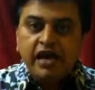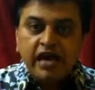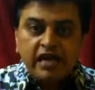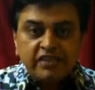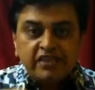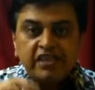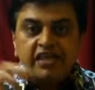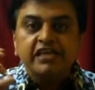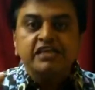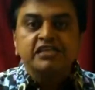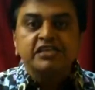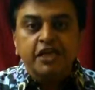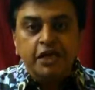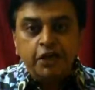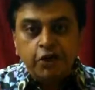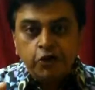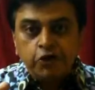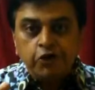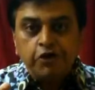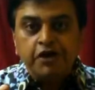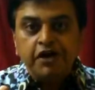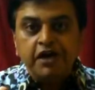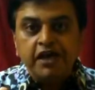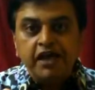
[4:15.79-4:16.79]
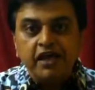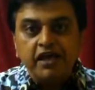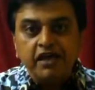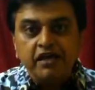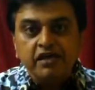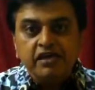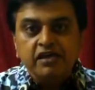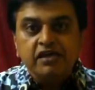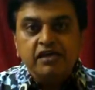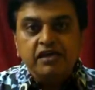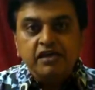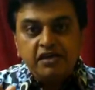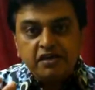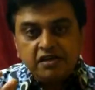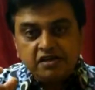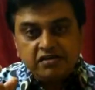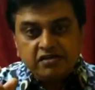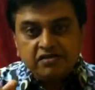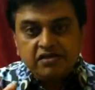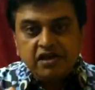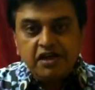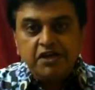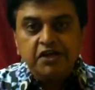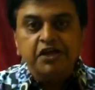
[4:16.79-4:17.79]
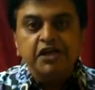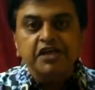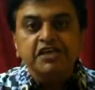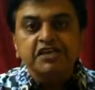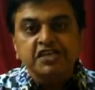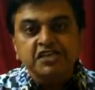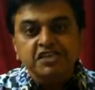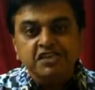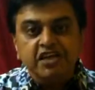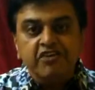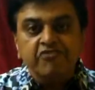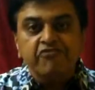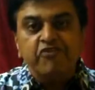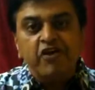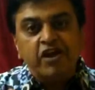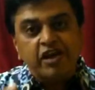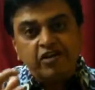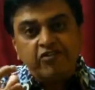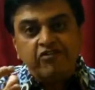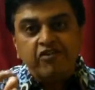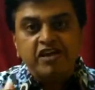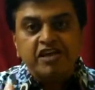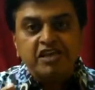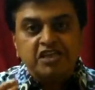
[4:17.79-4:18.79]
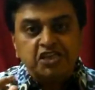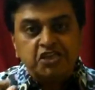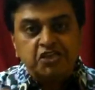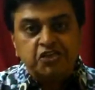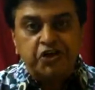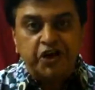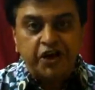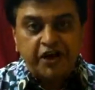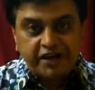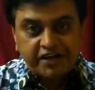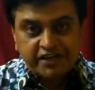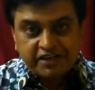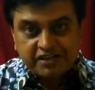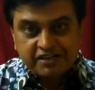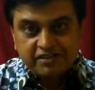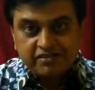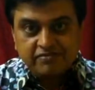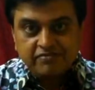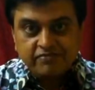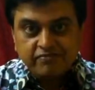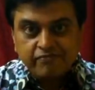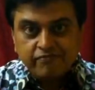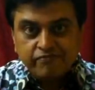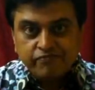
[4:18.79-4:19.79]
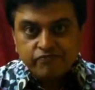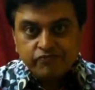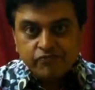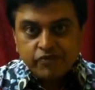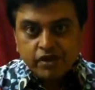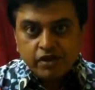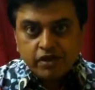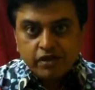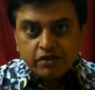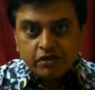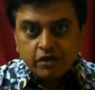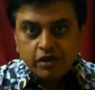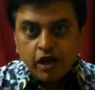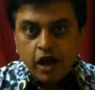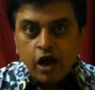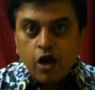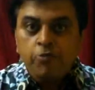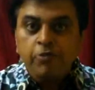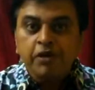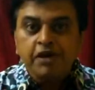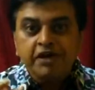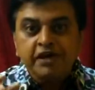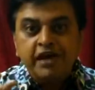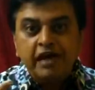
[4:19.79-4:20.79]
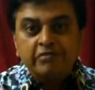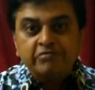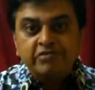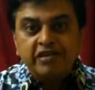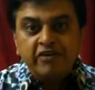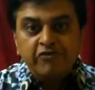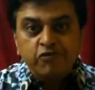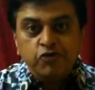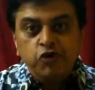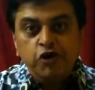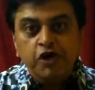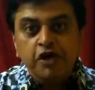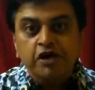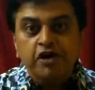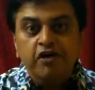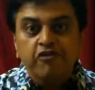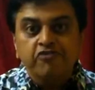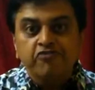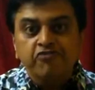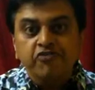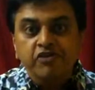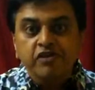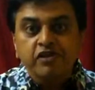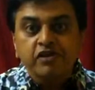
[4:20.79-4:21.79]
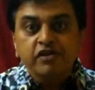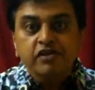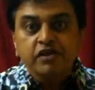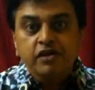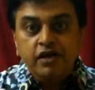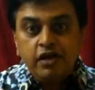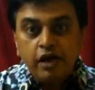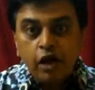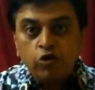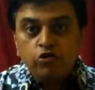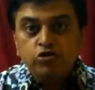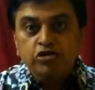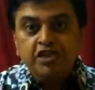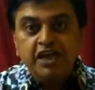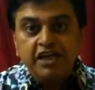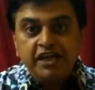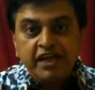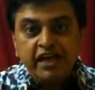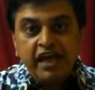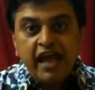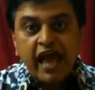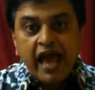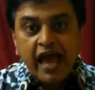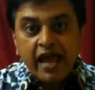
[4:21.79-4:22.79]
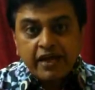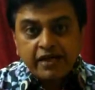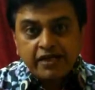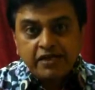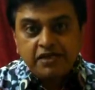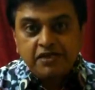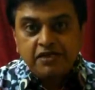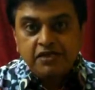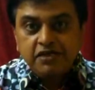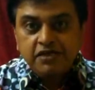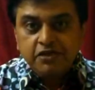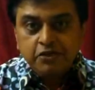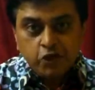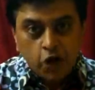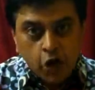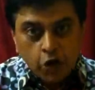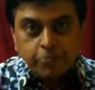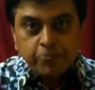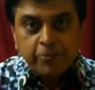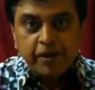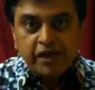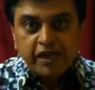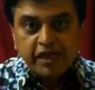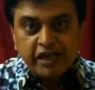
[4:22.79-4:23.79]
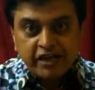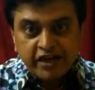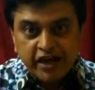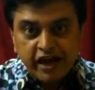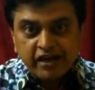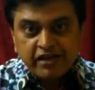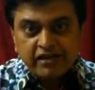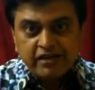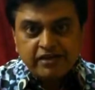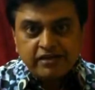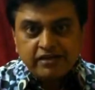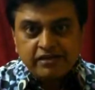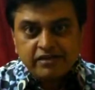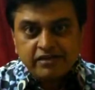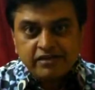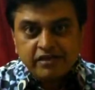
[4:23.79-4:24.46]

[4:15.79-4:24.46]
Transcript: and their security conditions are very, very strict. How many times have you heard of clouds getting hacked? Not many, right?